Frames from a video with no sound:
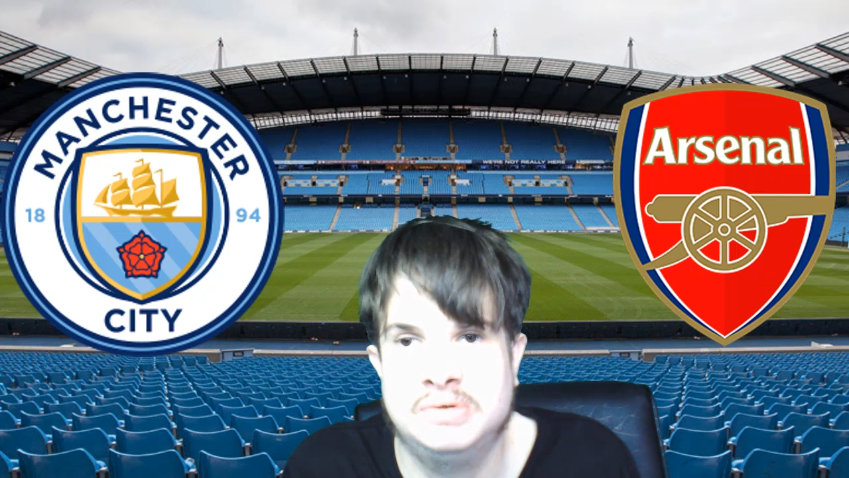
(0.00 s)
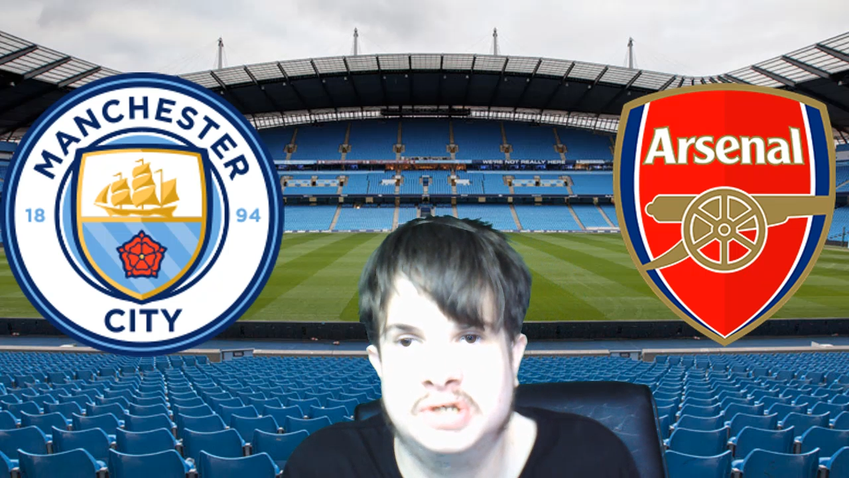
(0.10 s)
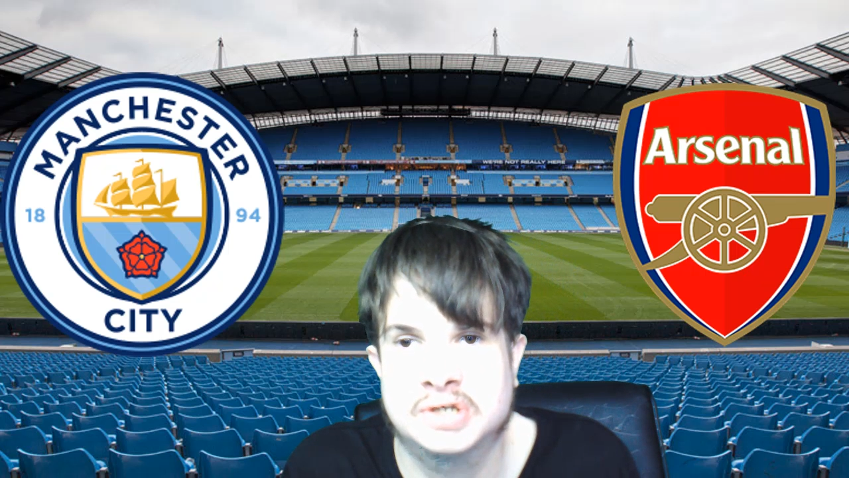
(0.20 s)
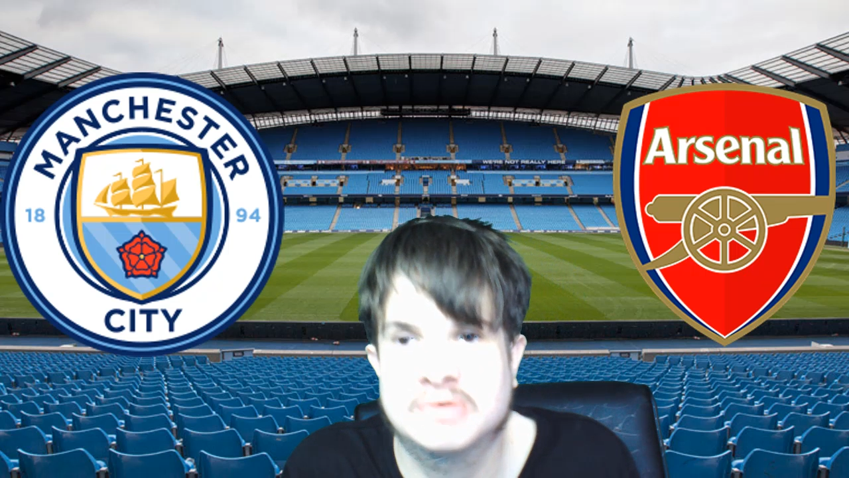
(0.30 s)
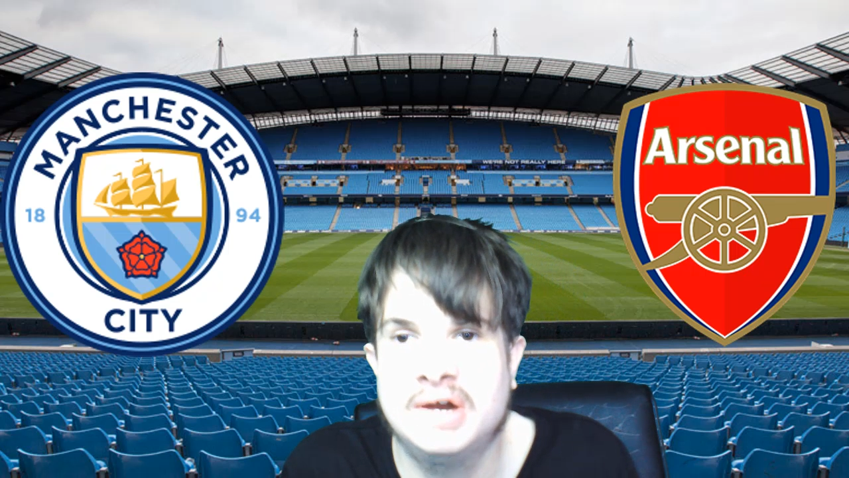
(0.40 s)

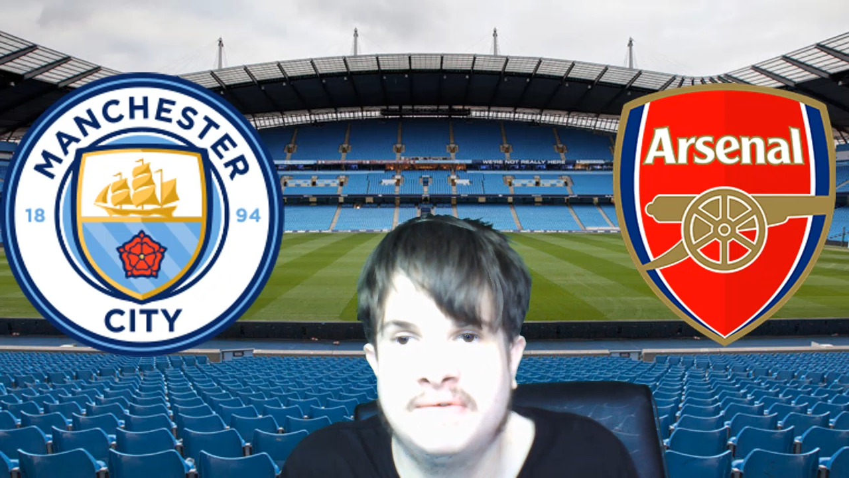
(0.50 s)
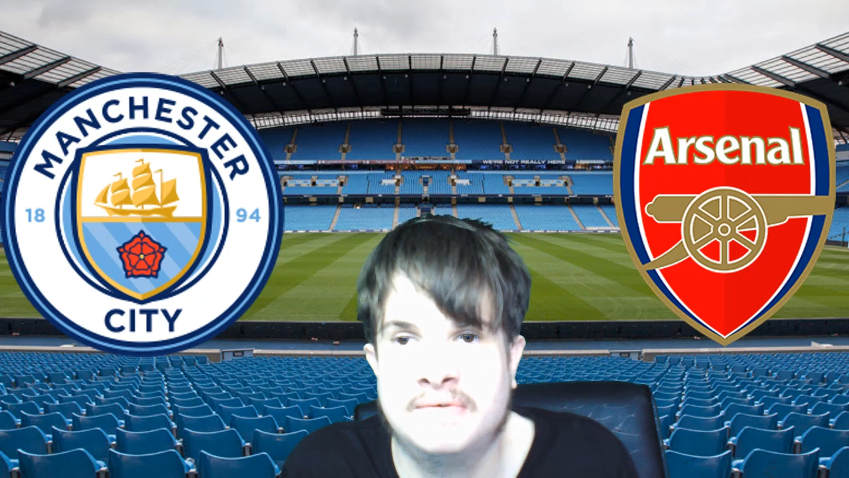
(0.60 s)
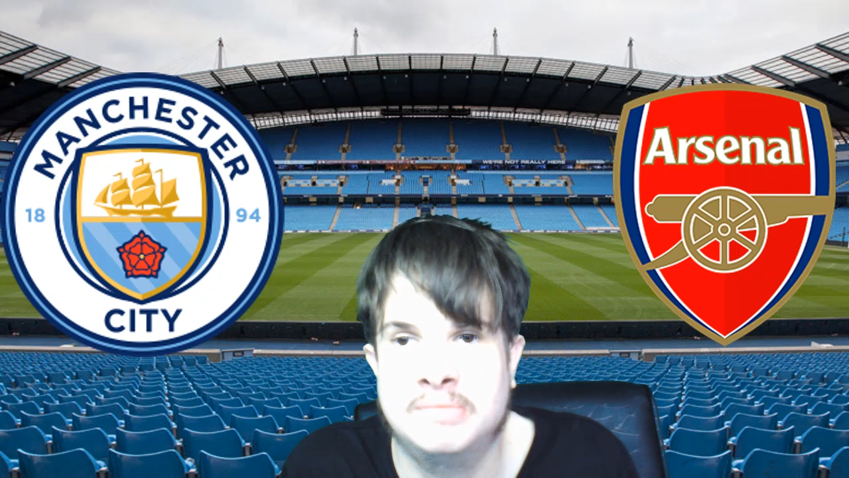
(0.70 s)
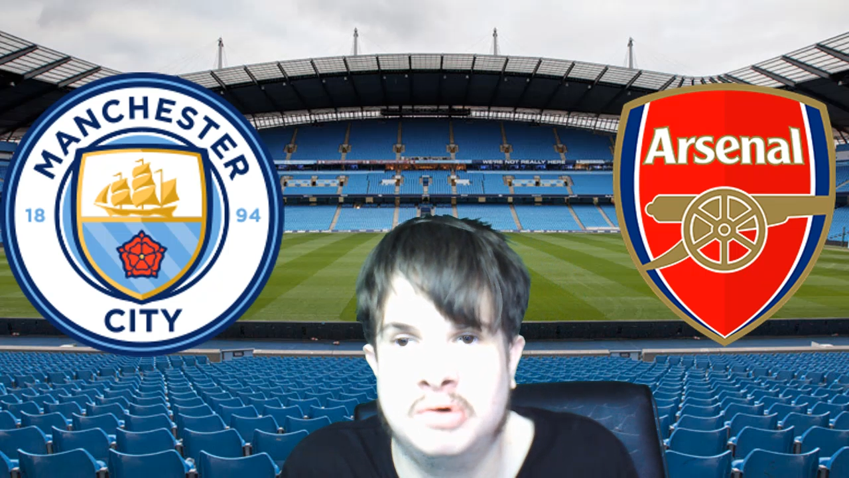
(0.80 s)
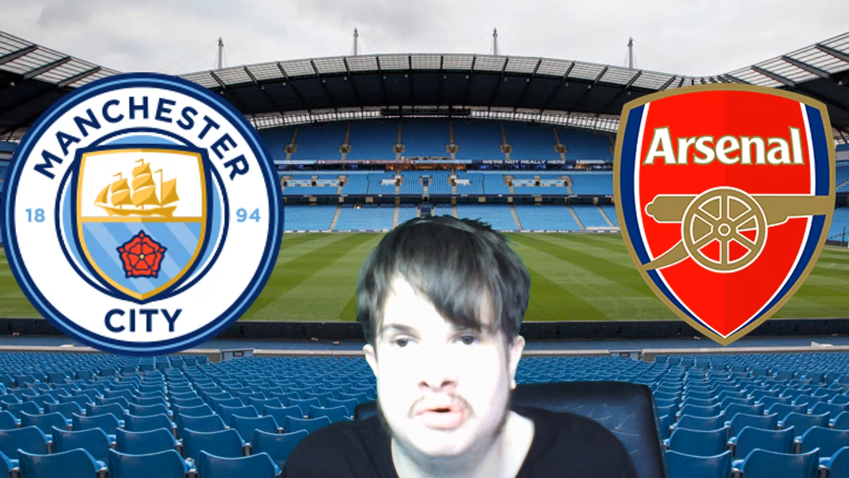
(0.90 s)
Subscribe
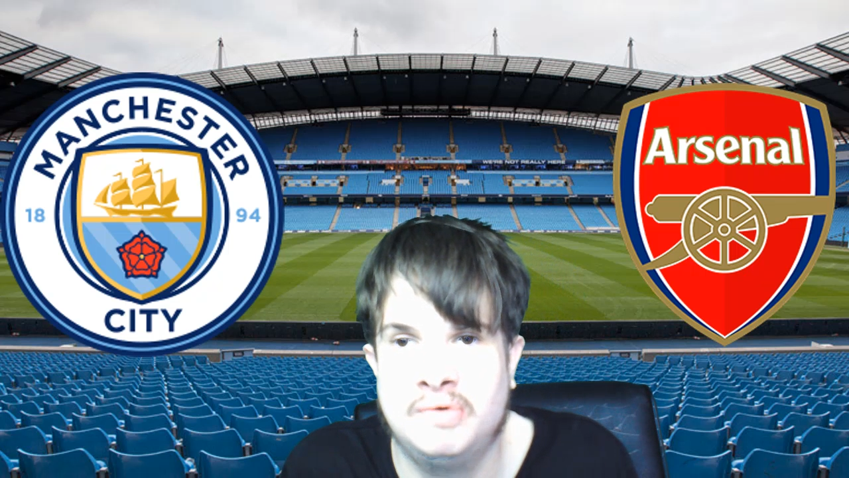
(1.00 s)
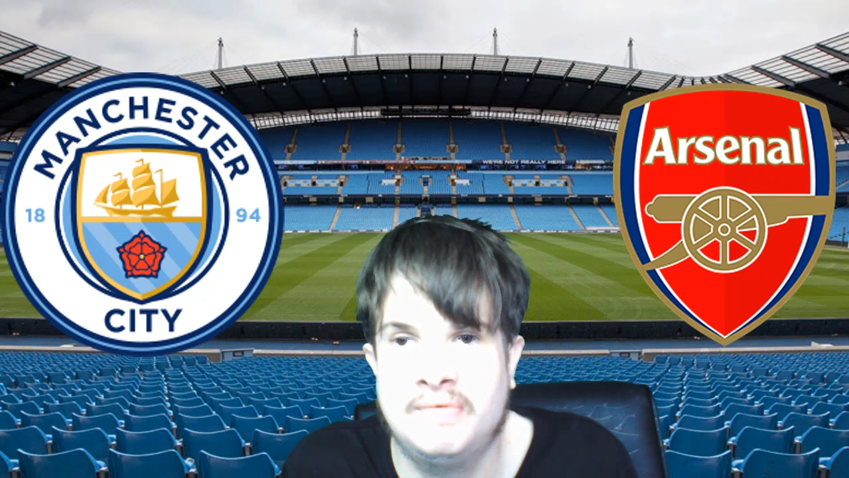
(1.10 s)
for more.